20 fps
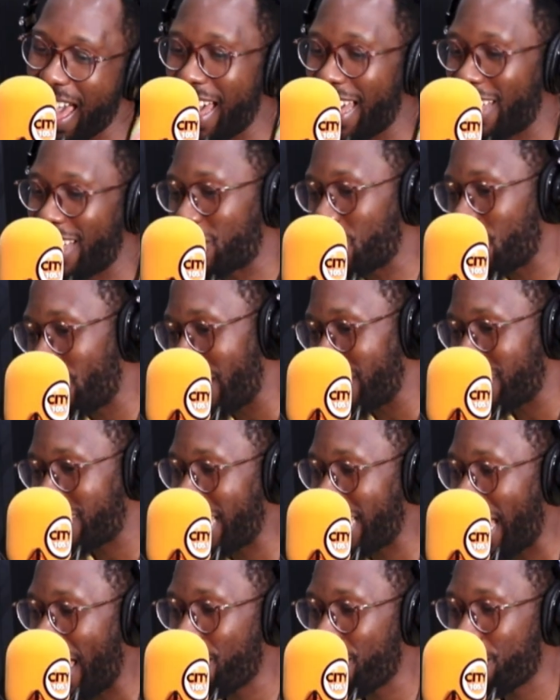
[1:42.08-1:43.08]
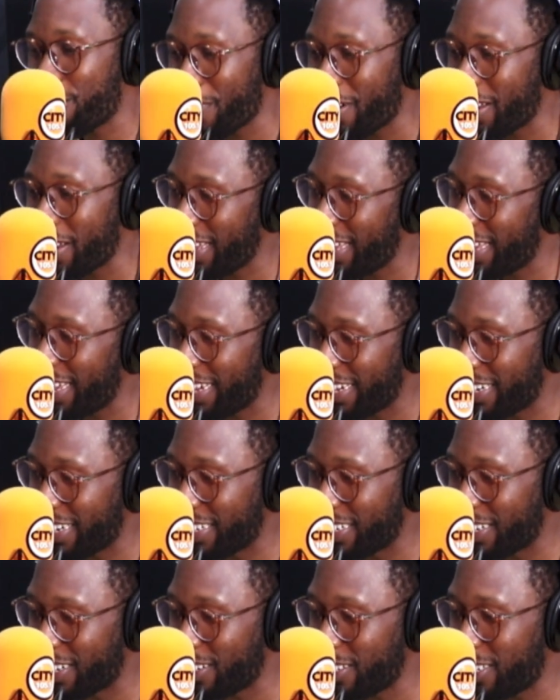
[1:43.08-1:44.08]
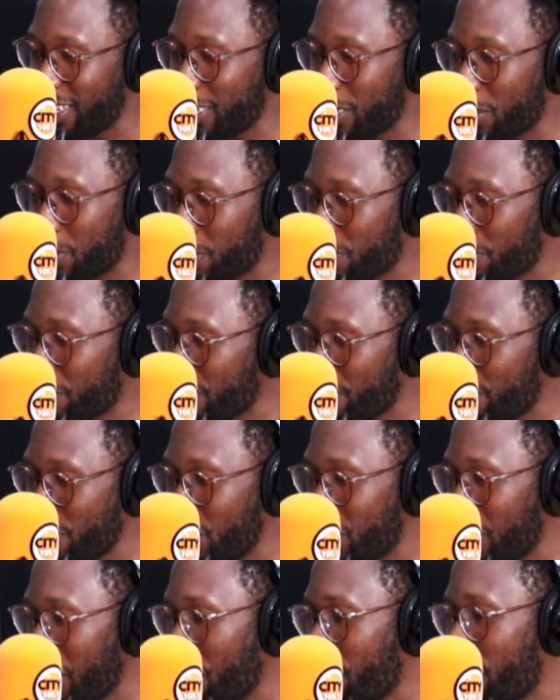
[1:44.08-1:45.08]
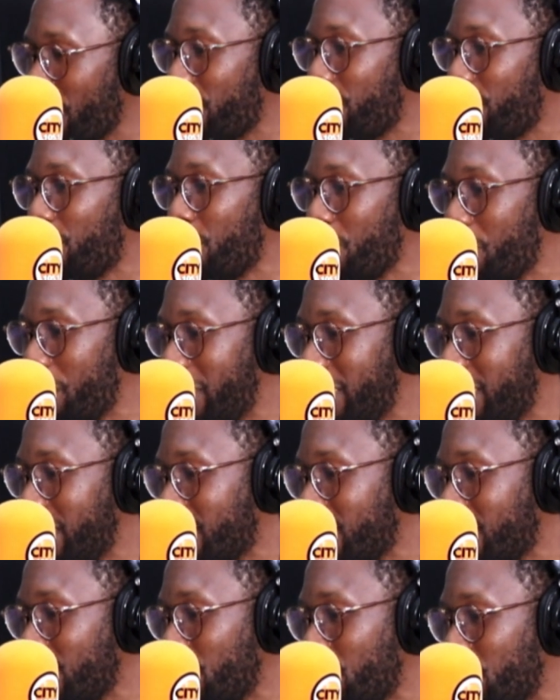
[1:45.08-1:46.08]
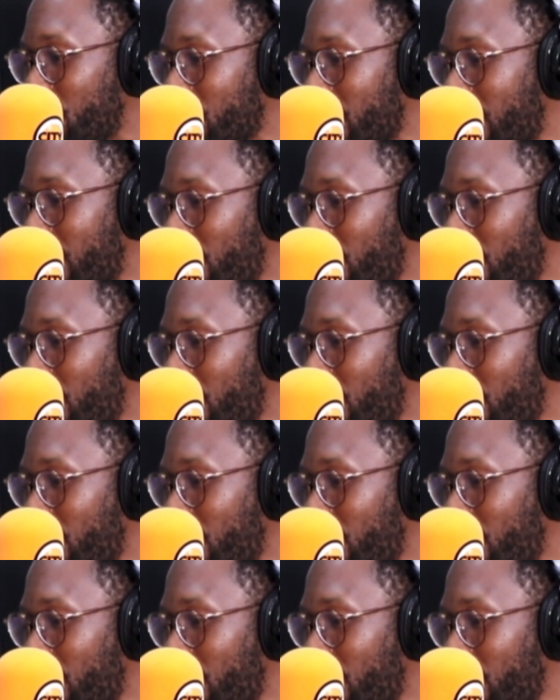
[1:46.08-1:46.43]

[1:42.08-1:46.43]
so let's dive in. This music performance, a lot